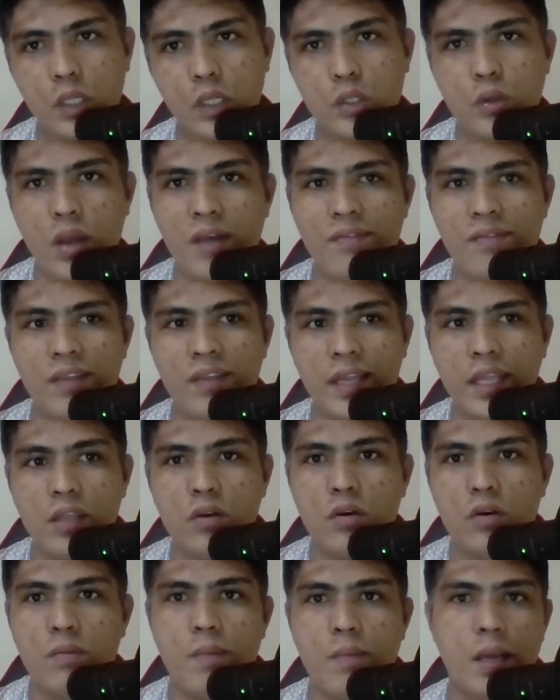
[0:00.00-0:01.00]
you have
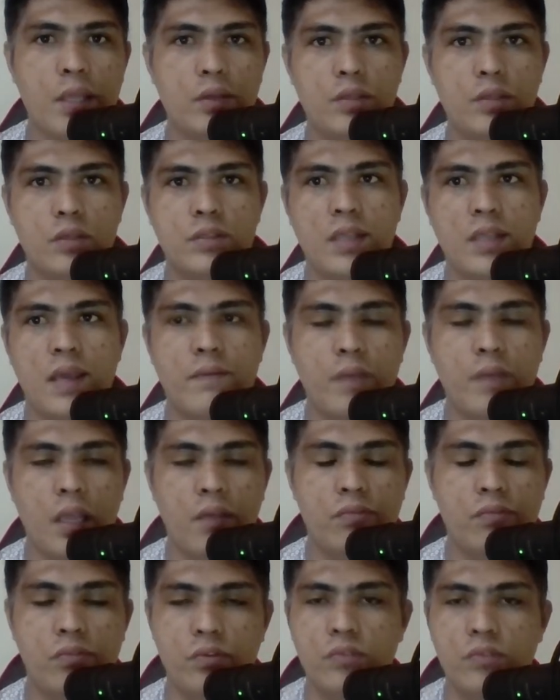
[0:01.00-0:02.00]
Leo but you don't have
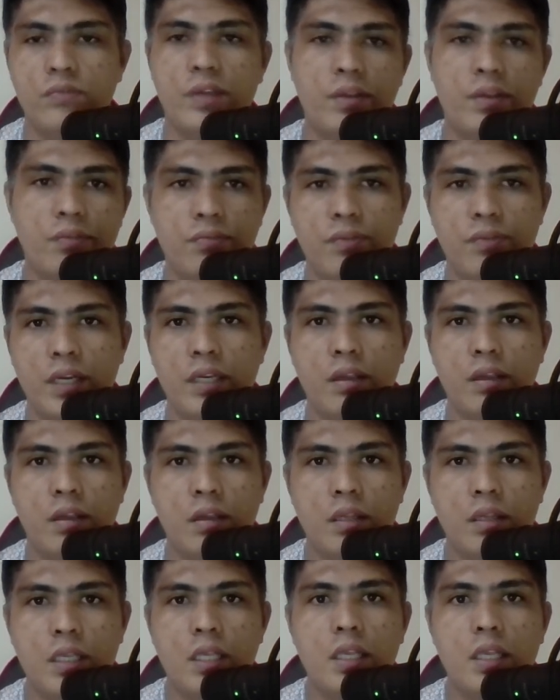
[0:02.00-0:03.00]
a proven
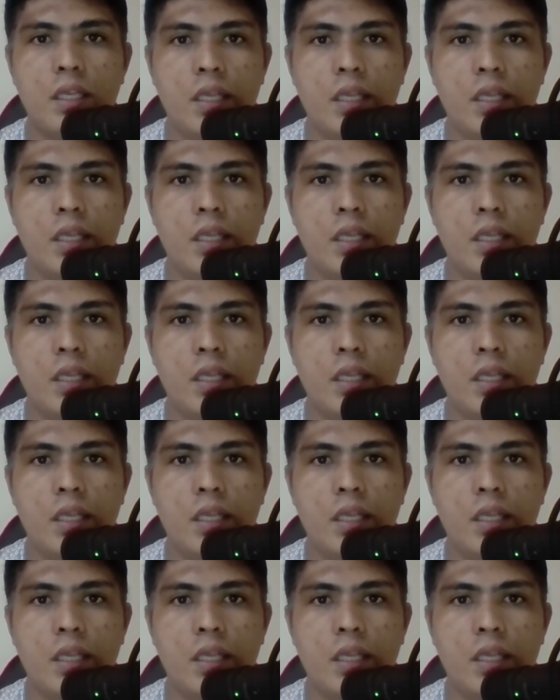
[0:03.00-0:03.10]
funnel